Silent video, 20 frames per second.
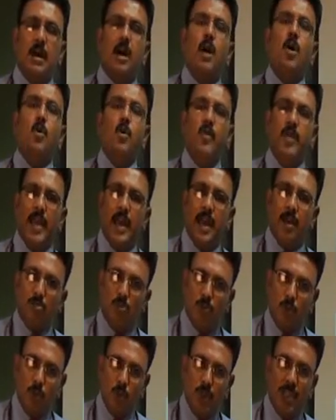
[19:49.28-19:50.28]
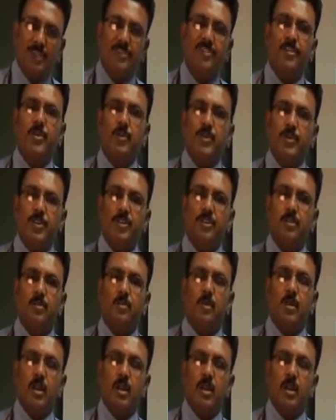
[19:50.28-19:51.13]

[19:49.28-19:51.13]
How we have to execute it?